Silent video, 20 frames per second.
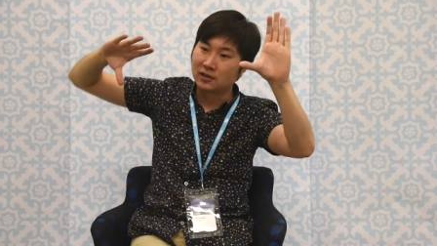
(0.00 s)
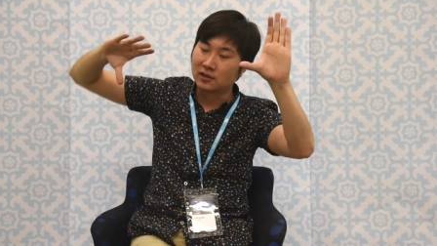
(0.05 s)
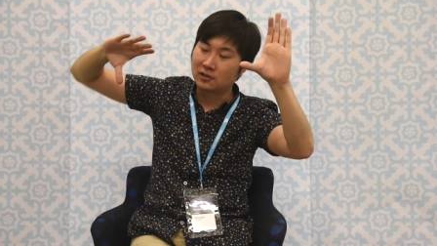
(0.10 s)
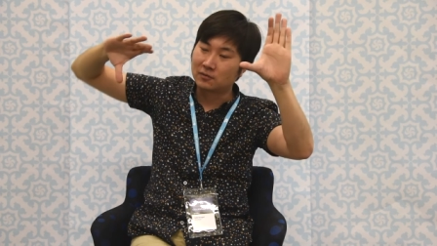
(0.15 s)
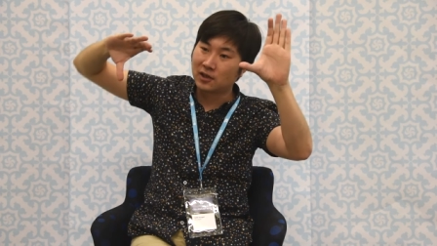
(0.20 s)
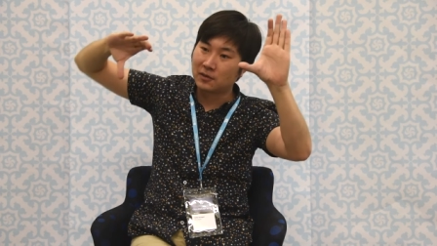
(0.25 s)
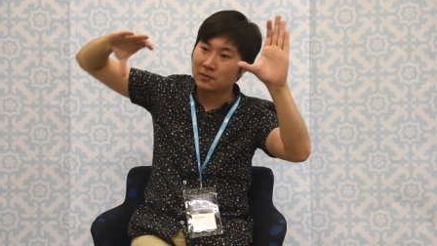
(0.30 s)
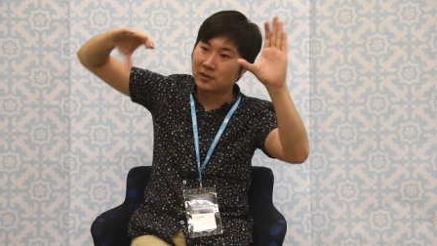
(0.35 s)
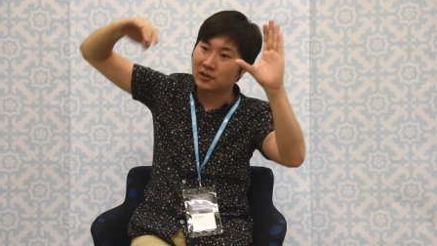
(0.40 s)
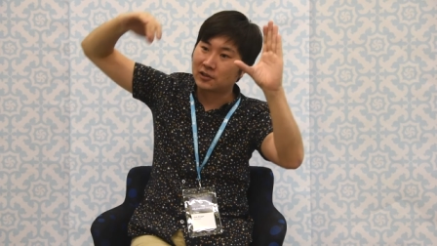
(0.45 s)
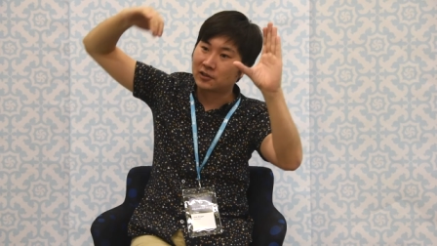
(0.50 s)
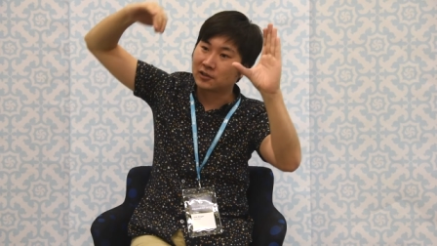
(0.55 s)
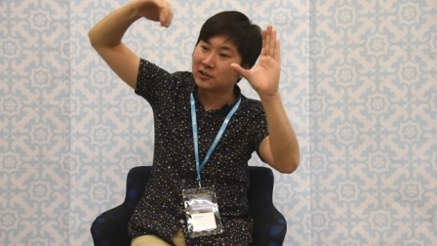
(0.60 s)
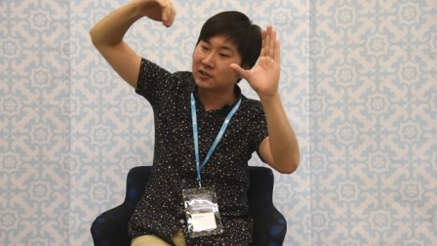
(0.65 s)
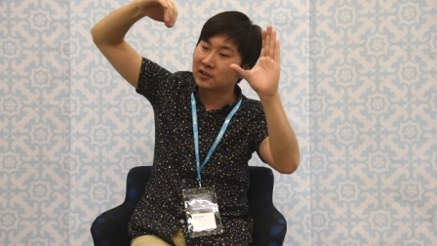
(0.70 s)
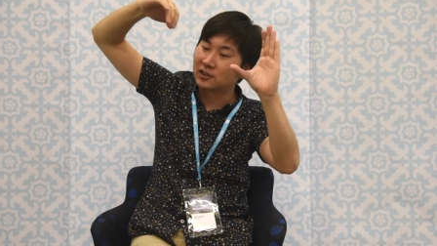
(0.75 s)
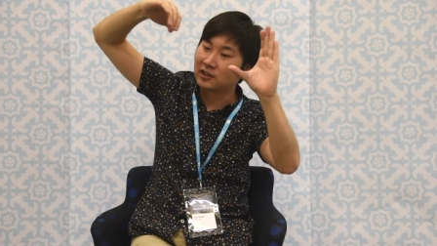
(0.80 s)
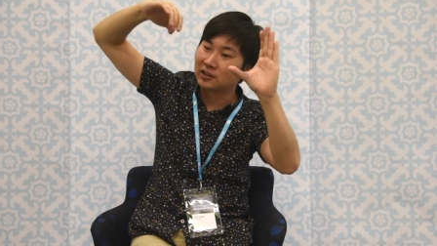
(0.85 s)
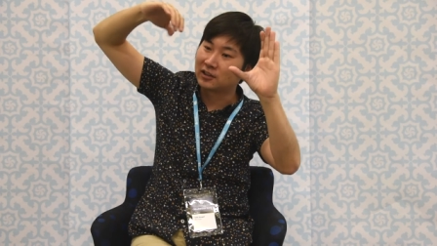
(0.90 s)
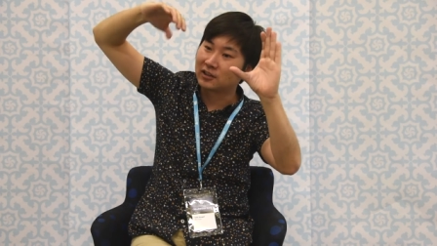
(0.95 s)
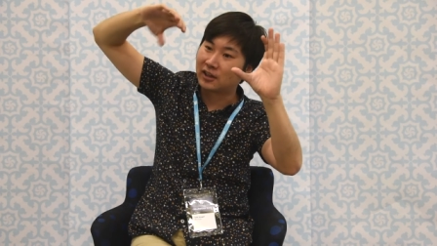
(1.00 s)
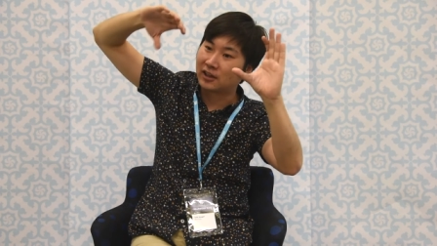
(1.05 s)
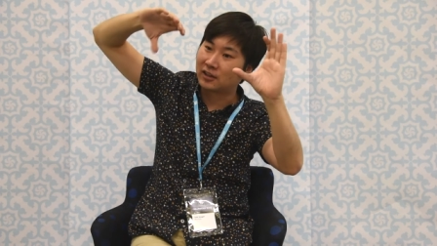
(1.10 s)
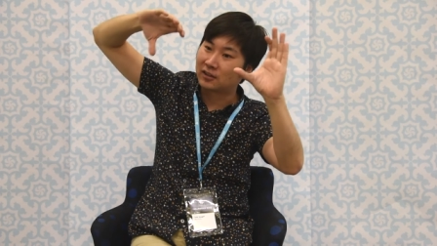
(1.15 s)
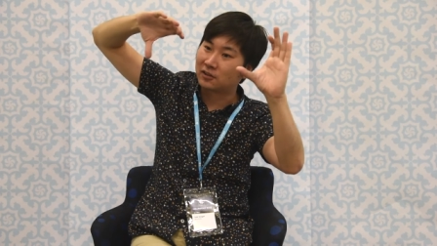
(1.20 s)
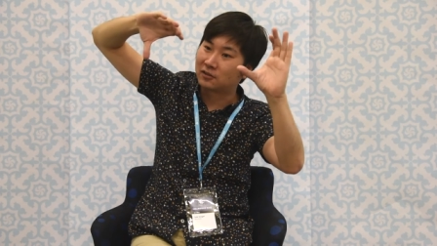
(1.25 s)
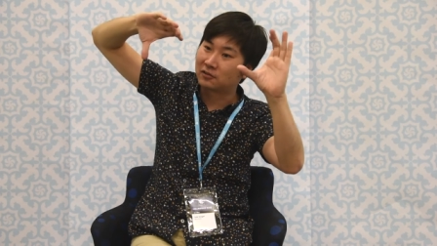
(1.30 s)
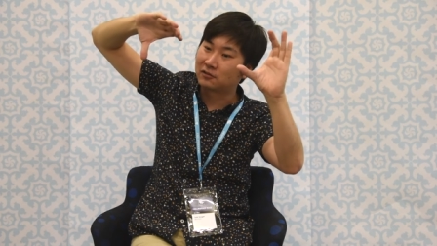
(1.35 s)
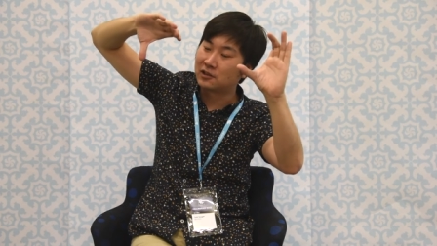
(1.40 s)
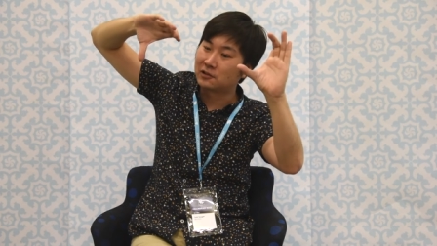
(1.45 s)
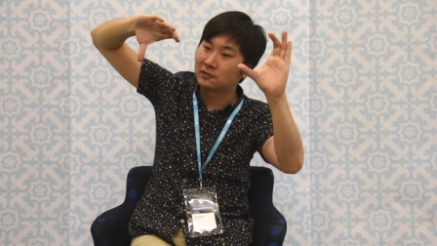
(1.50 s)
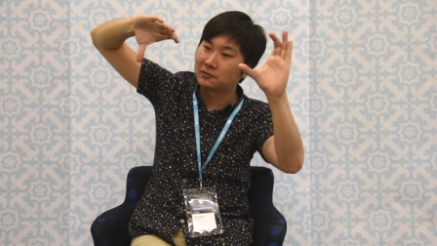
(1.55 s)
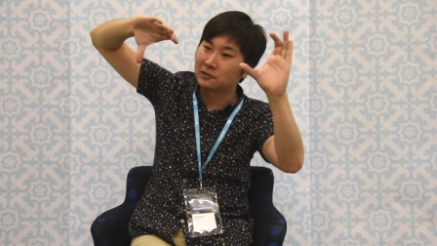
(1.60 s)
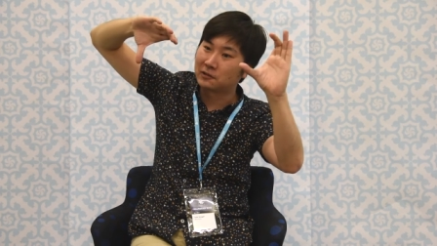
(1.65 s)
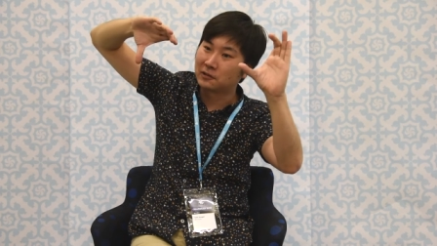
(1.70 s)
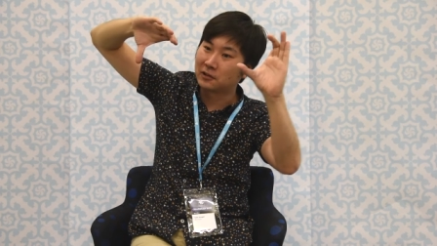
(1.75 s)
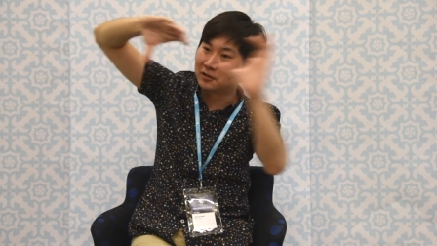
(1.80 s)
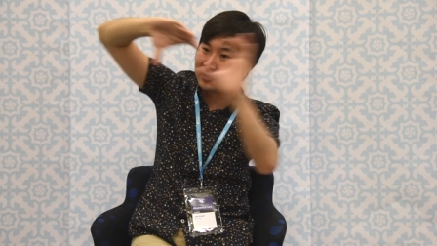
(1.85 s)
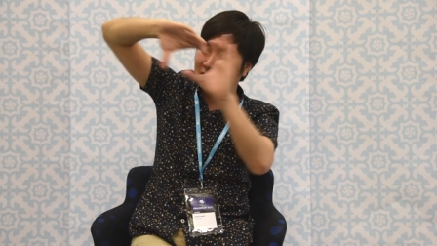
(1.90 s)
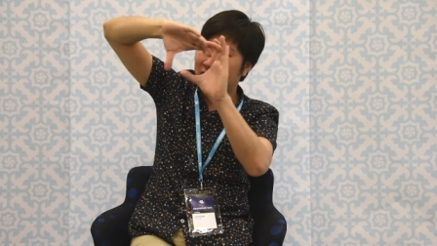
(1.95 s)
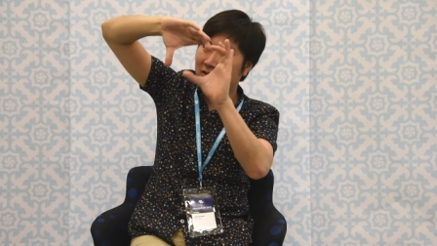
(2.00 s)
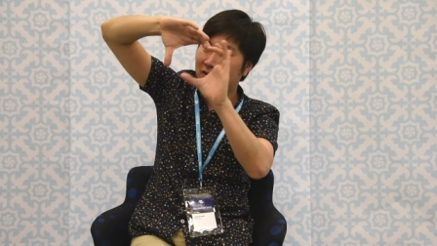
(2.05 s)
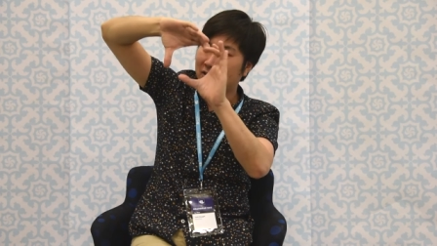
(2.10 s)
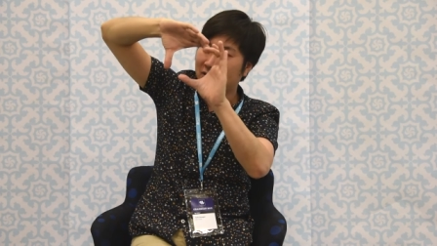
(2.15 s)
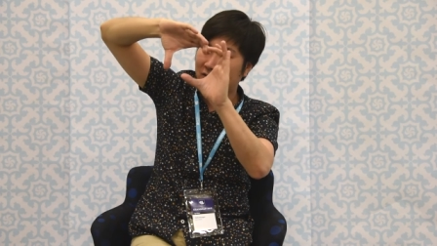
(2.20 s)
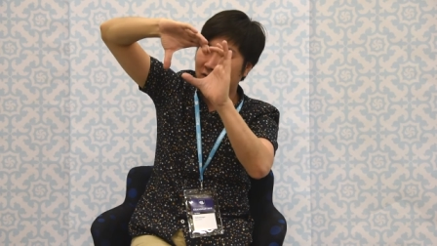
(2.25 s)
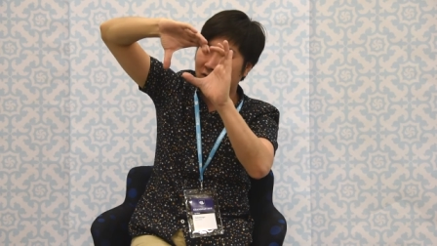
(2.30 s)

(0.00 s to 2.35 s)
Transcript: you might be kerning like three or four letters at,